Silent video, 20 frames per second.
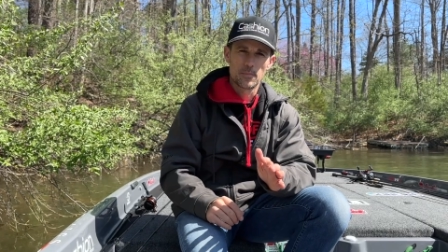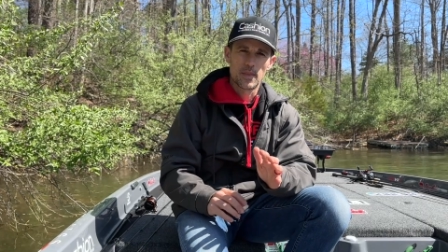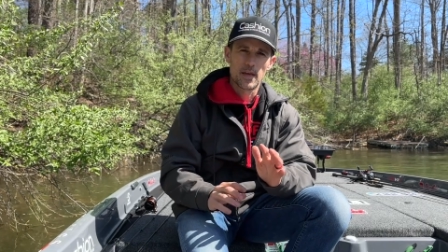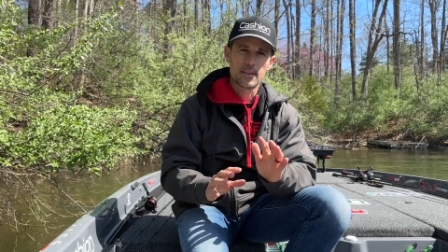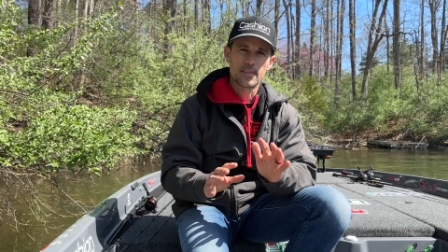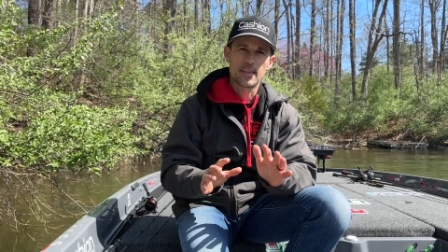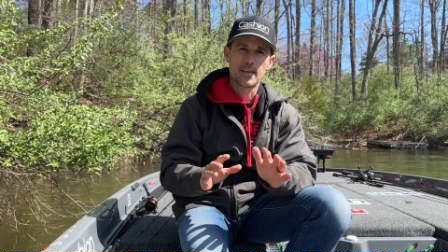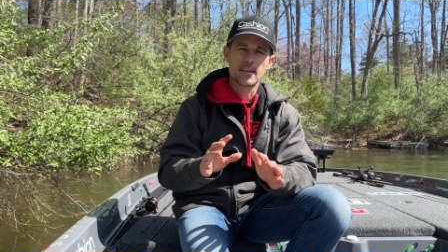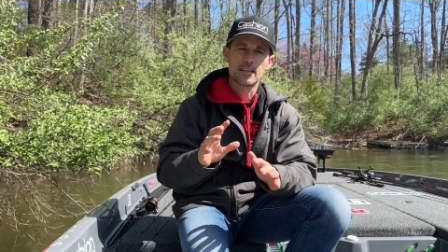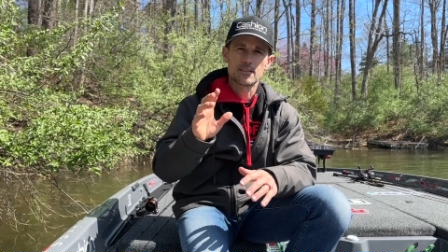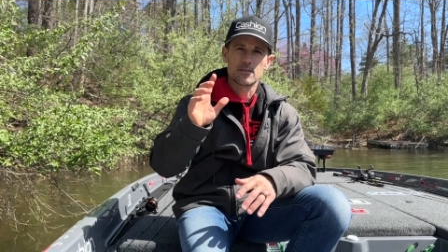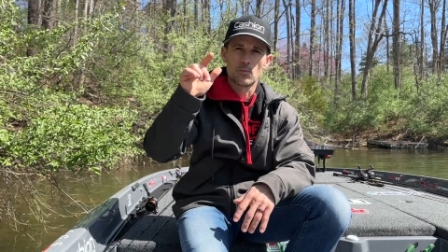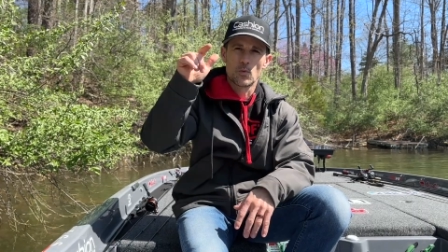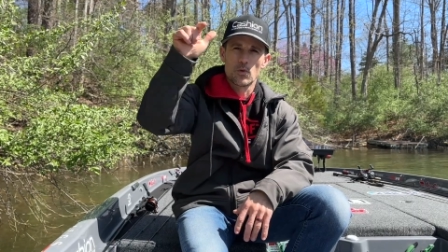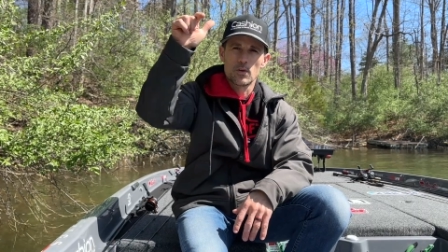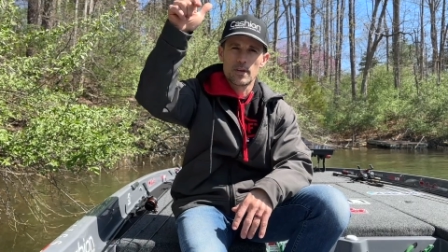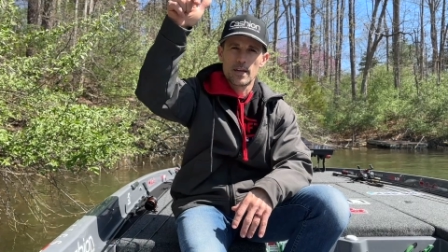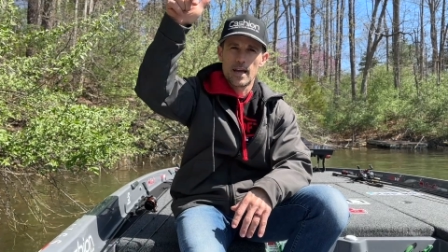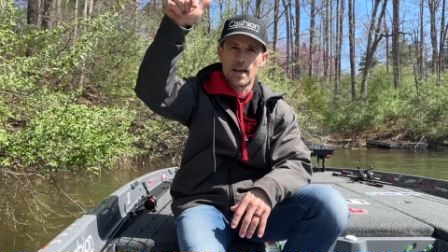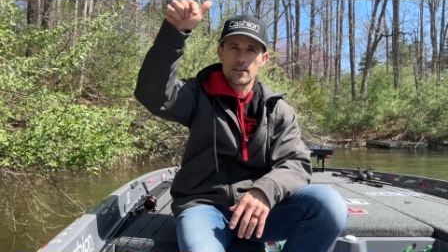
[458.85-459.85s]
They think it's more
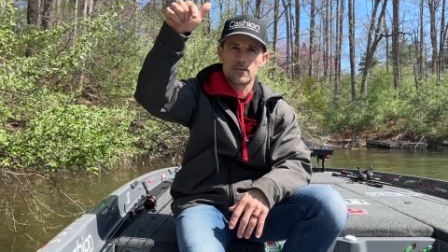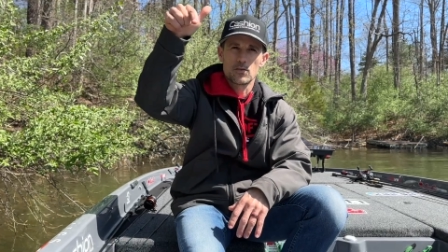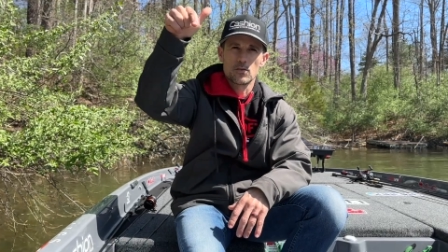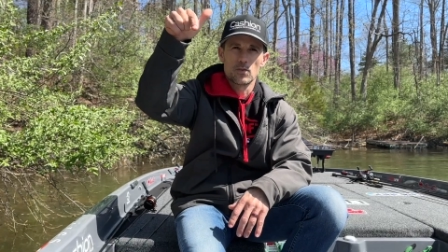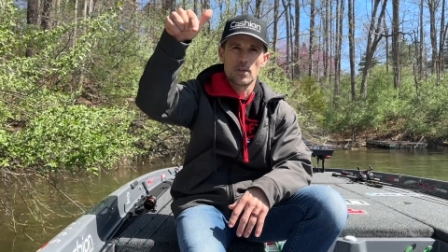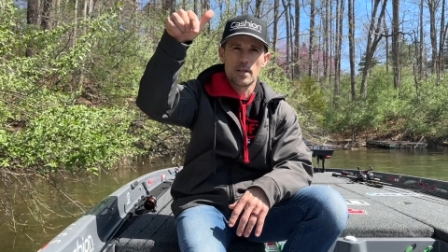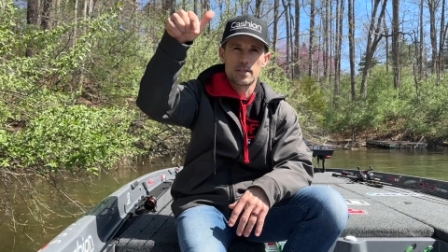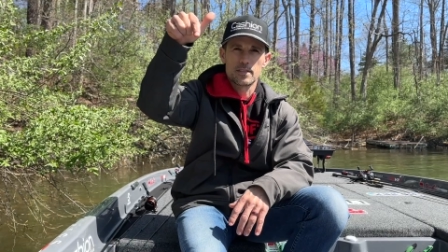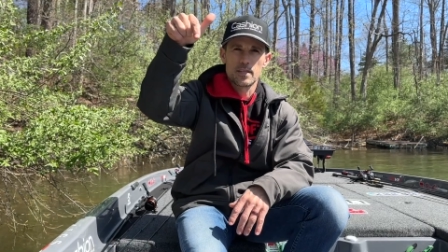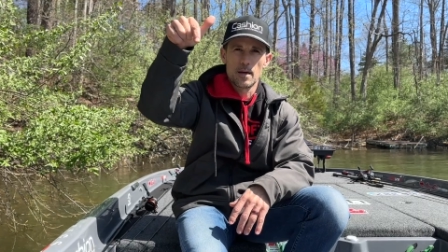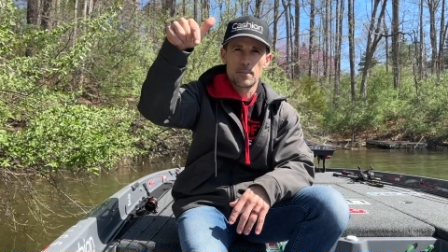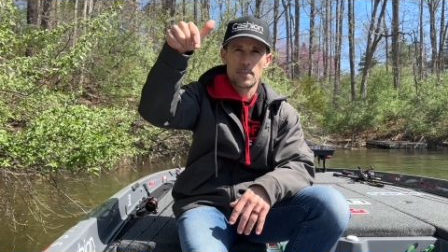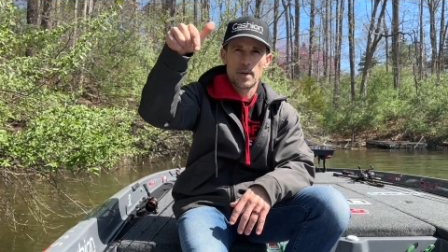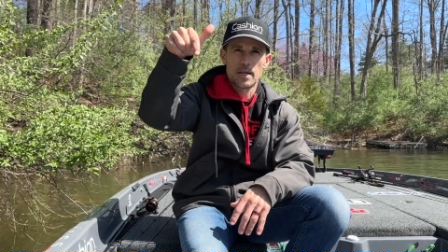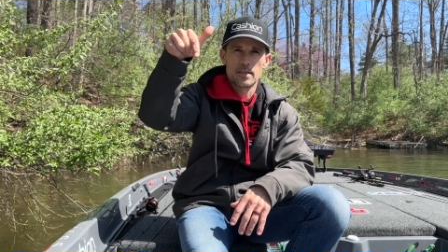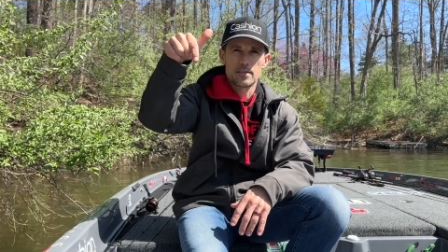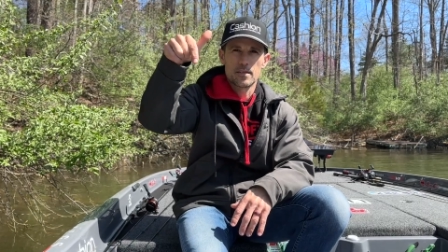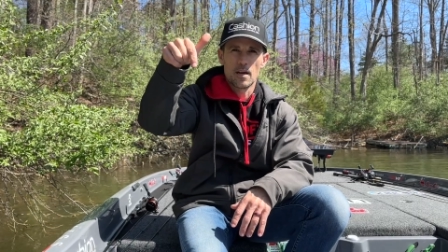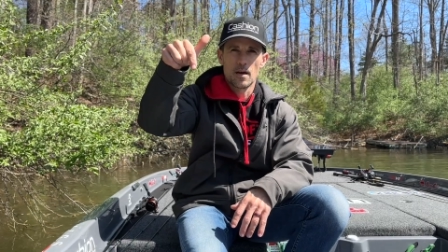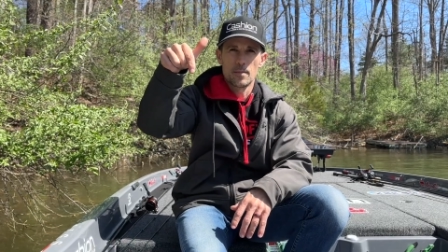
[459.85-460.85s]
natural as that
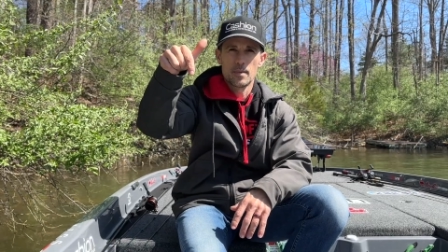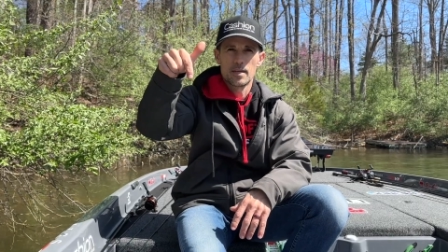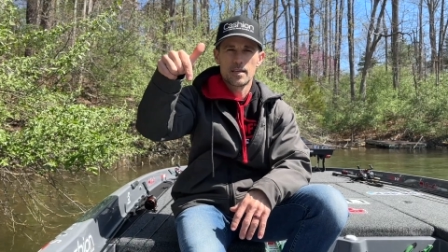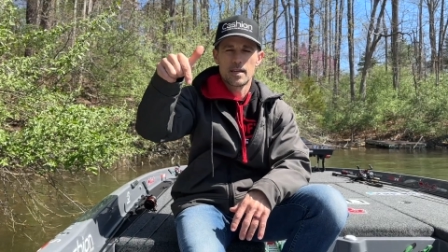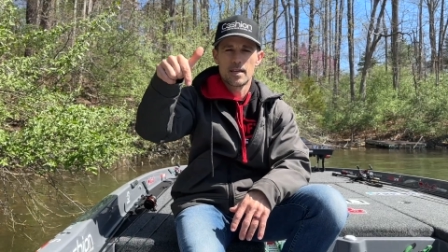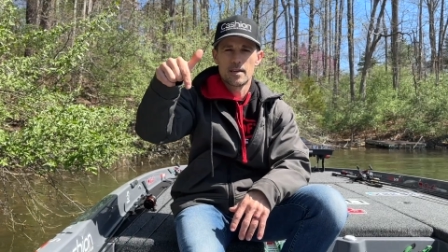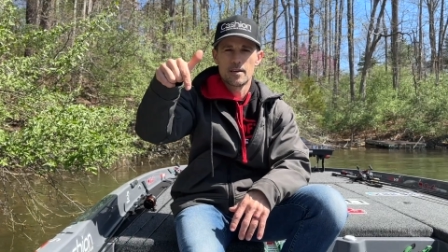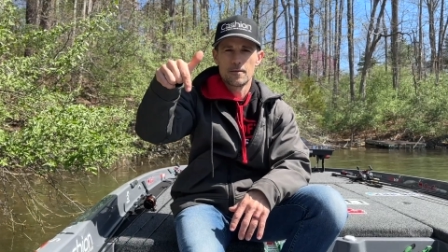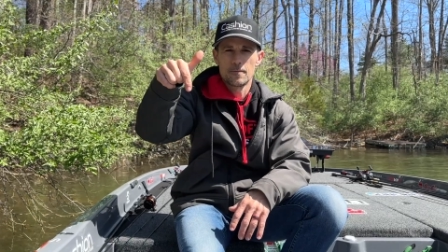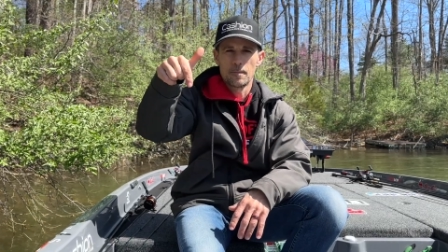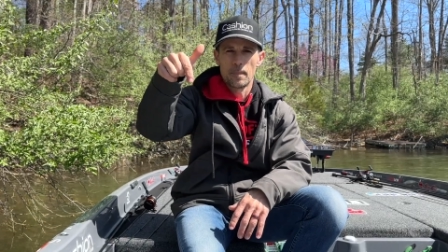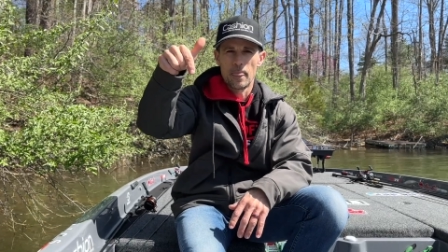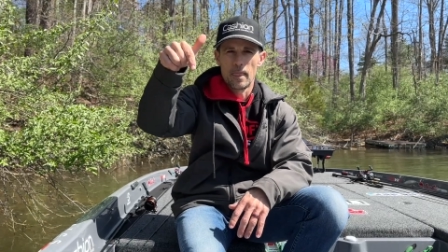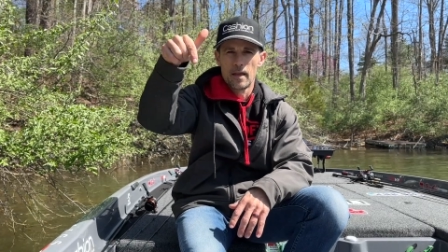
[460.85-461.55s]
bait's coming down.